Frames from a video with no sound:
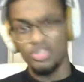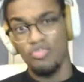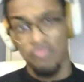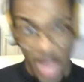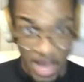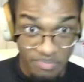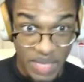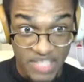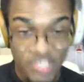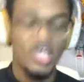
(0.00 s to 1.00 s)

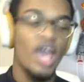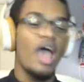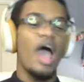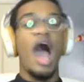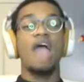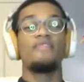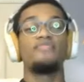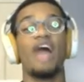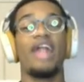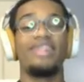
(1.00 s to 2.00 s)
Krampus. I've
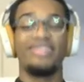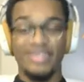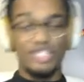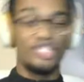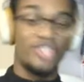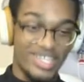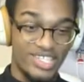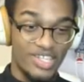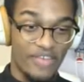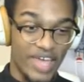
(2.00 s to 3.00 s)
gotten the
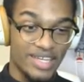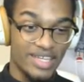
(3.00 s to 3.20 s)
gist of it.